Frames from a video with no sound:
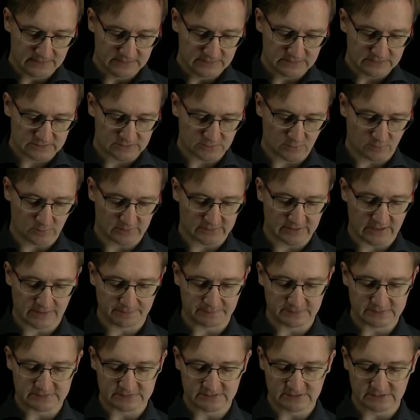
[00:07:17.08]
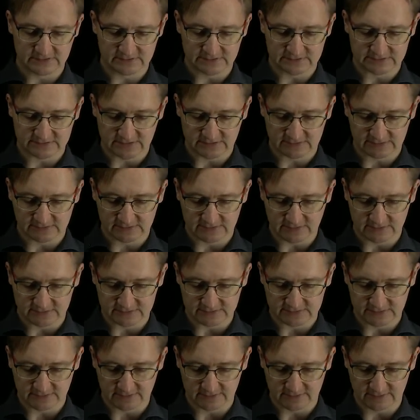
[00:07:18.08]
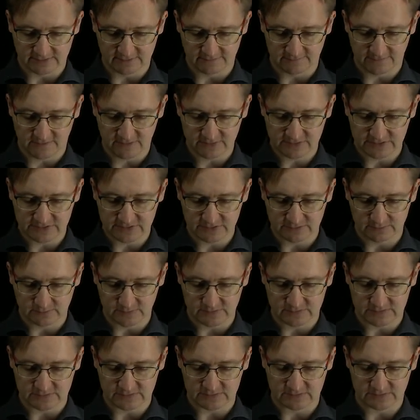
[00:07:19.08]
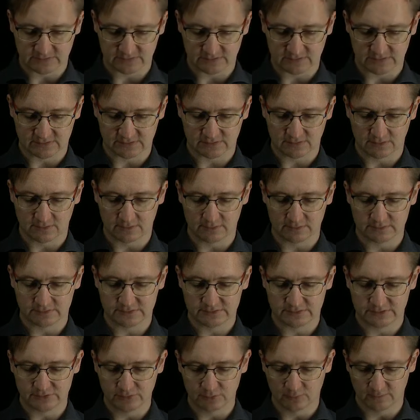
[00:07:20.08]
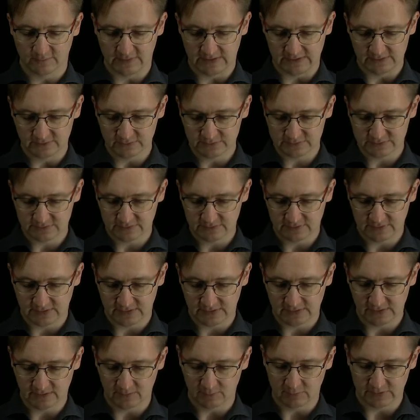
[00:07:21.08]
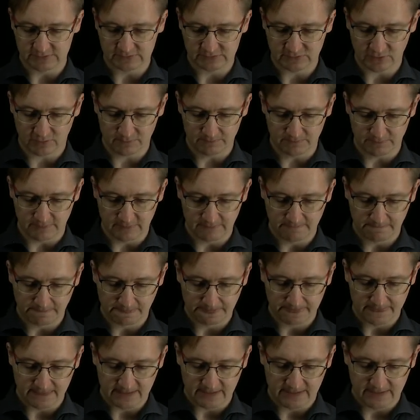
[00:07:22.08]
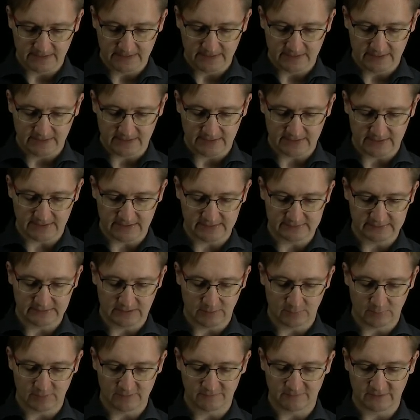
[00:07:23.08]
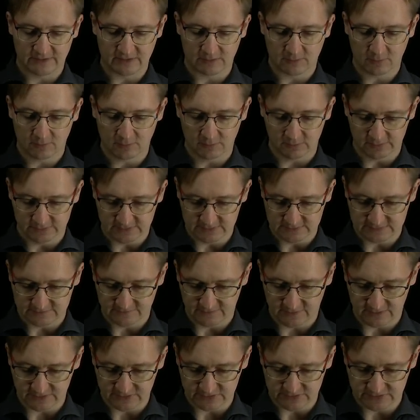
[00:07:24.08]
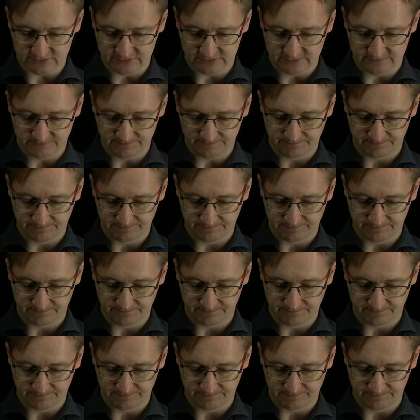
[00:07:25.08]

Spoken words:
So what happens here is that there is a function which returns 2 values, hello and Tom. And now if I call this function,